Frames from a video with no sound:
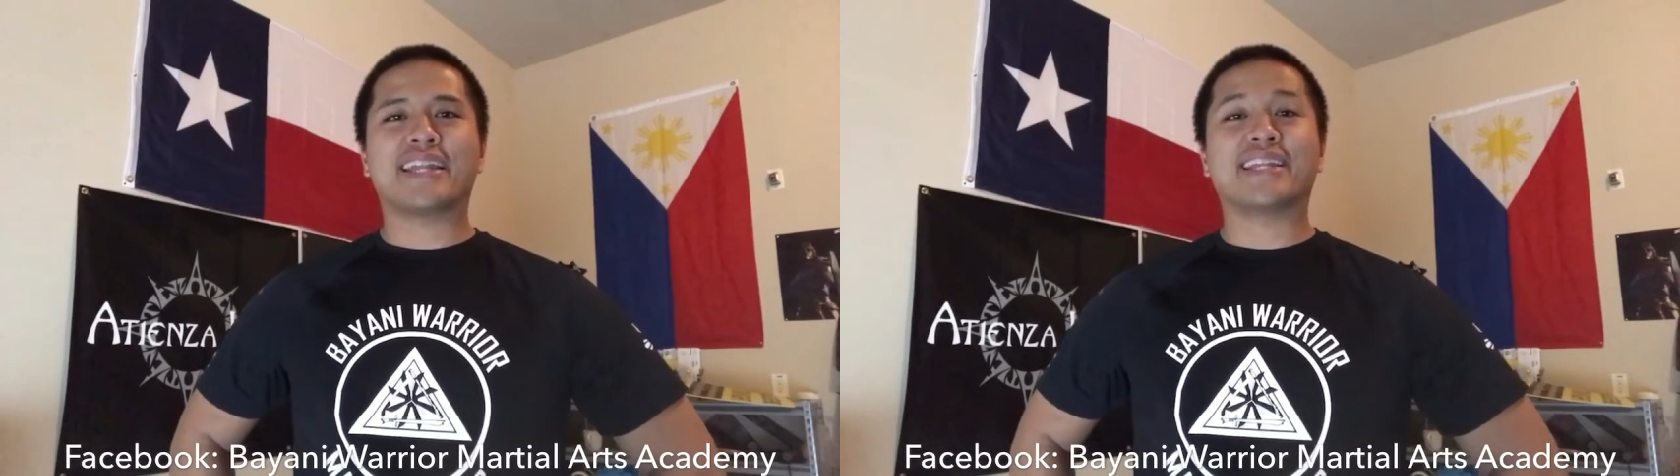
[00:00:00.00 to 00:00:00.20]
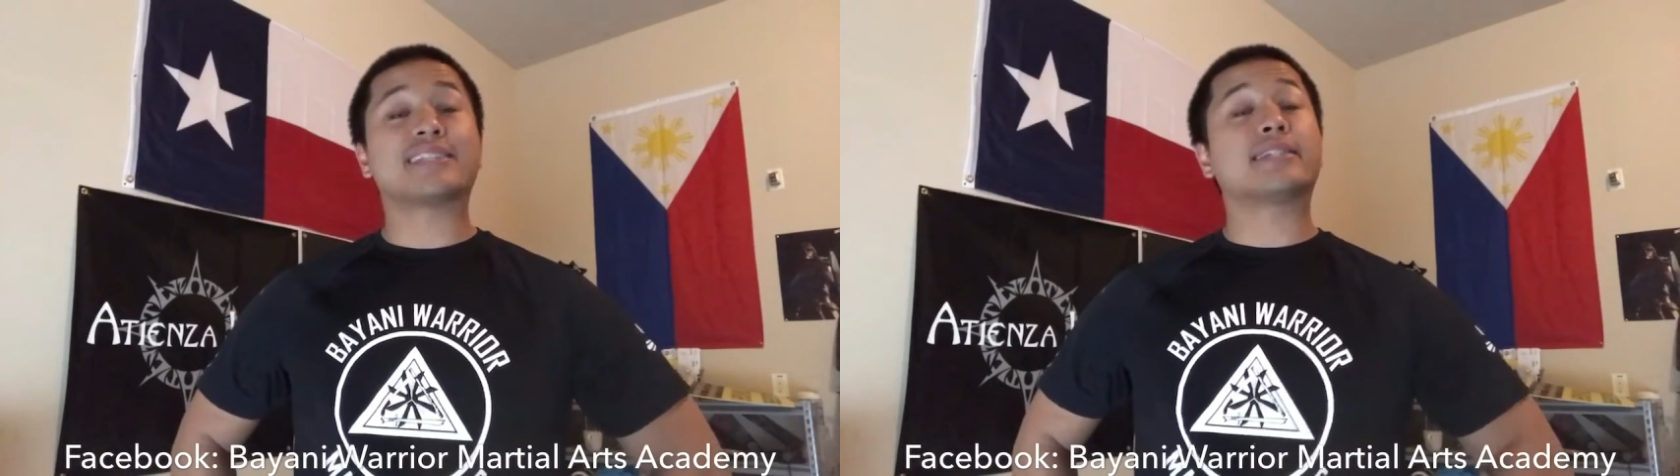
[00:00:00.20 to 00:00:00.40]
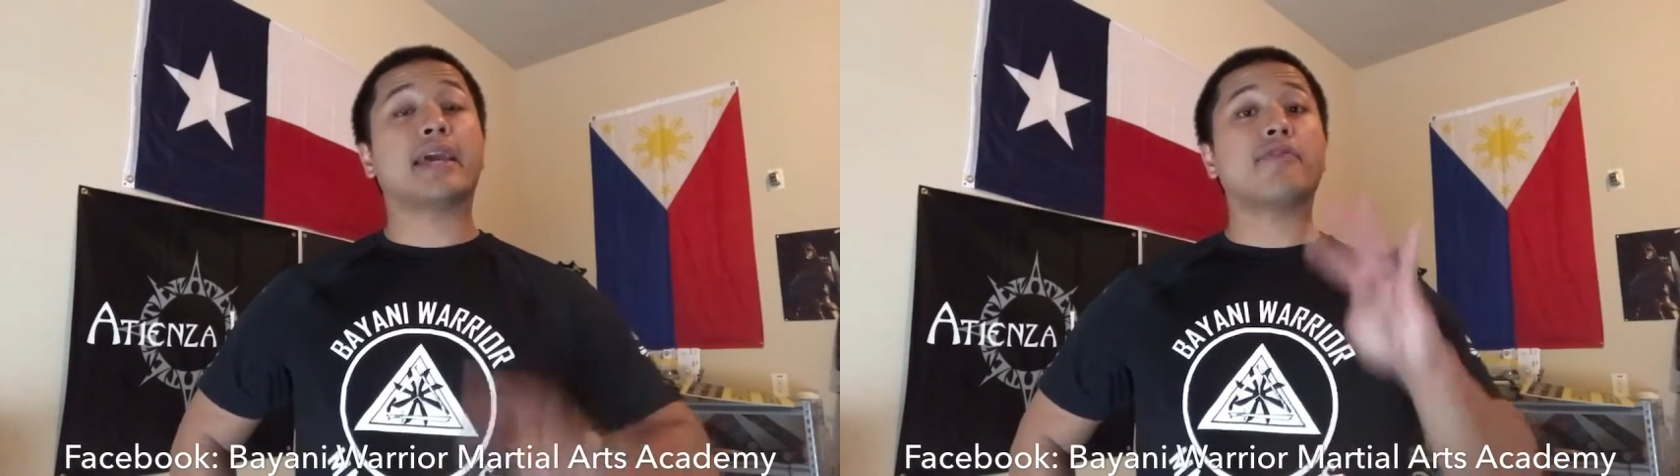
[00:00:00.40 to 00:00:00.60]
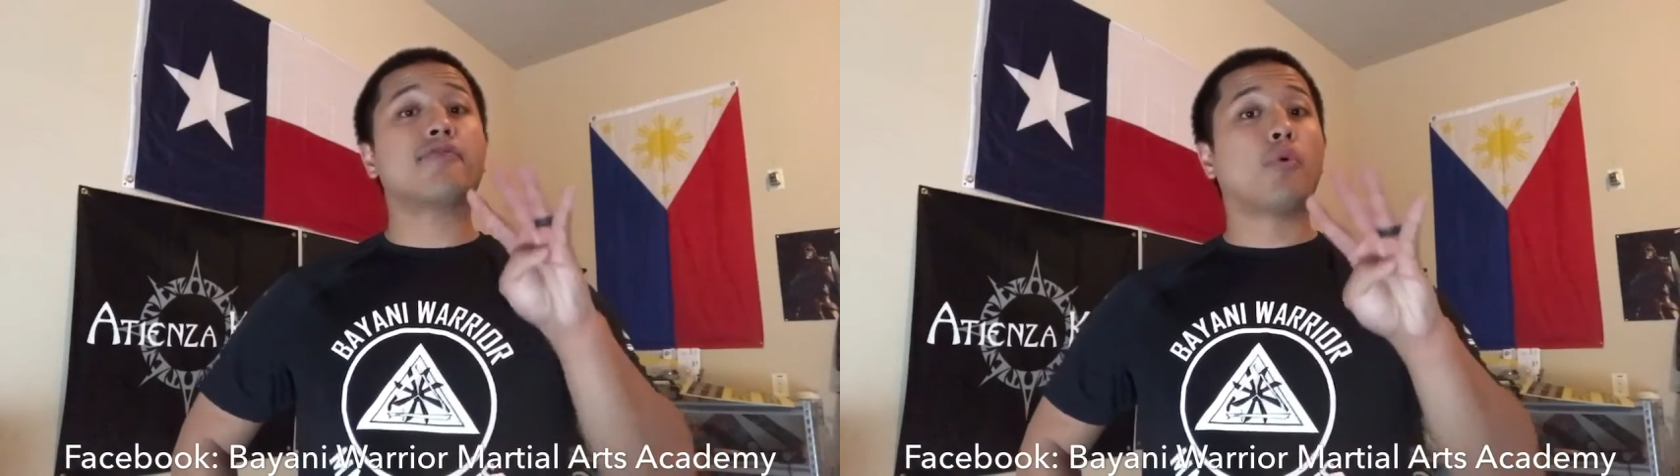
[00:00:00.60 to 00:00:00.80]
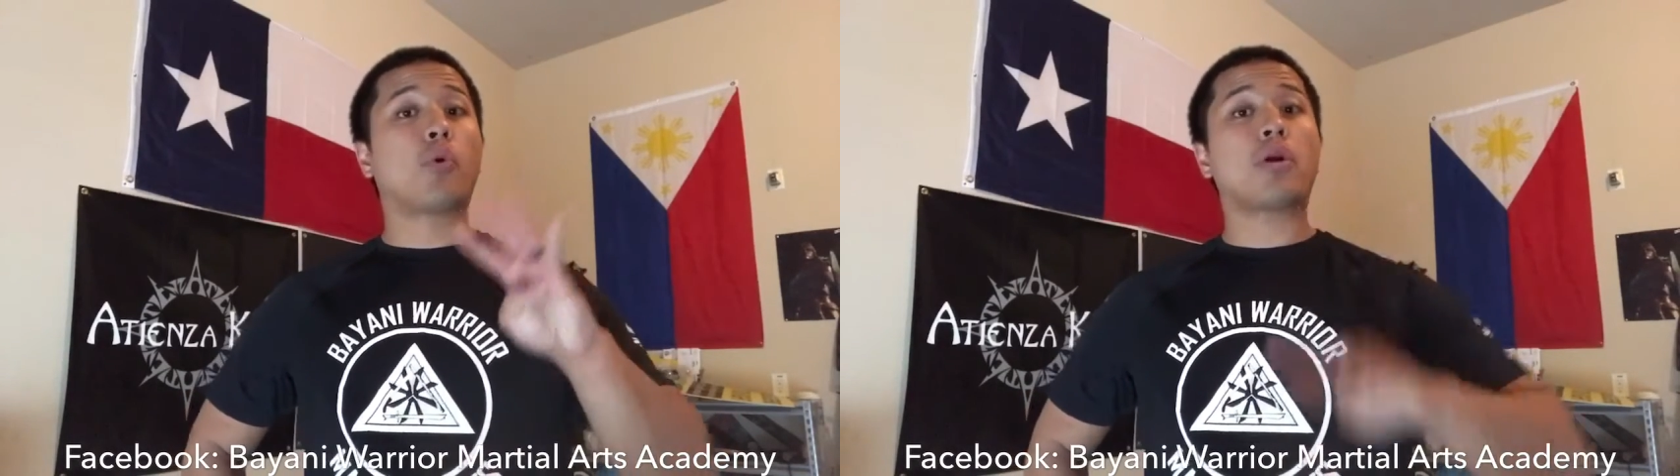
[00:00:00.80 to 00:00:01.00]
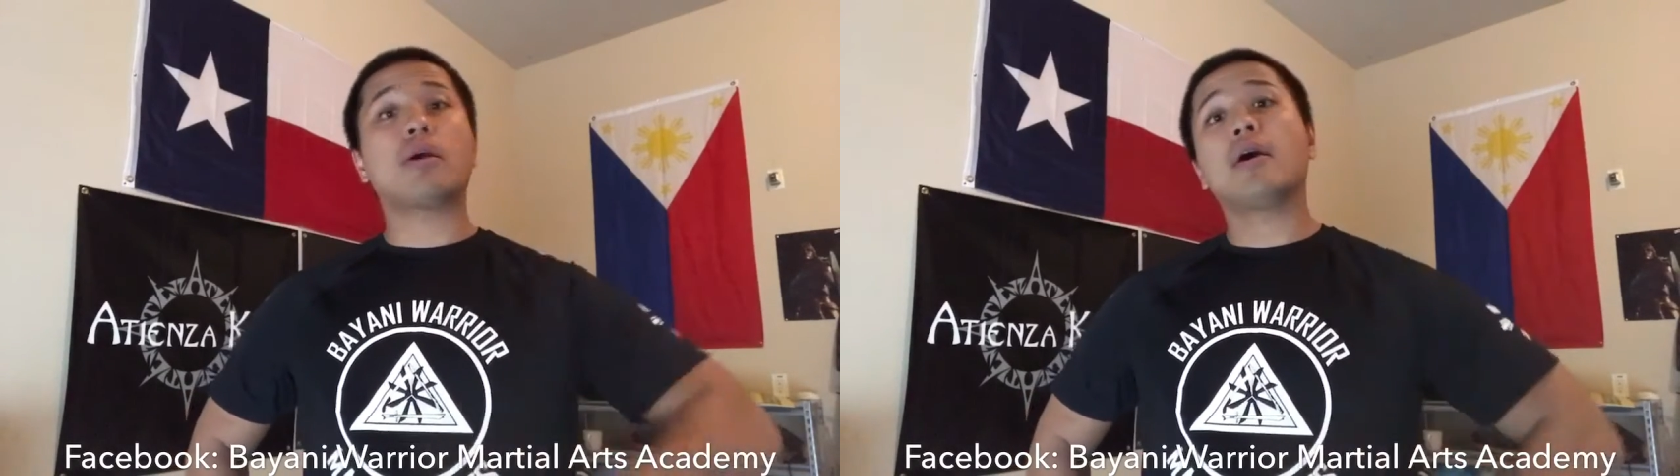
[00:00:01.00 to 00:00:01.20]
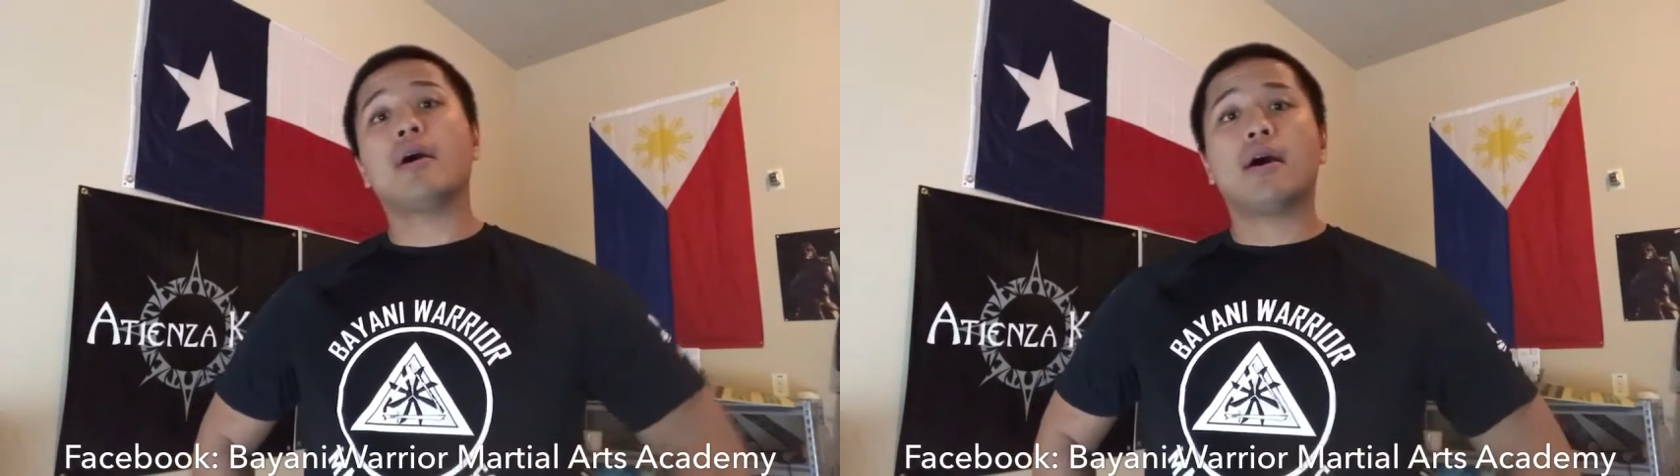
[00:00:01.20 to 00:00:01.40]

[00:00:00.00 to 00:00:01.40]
and it is day 4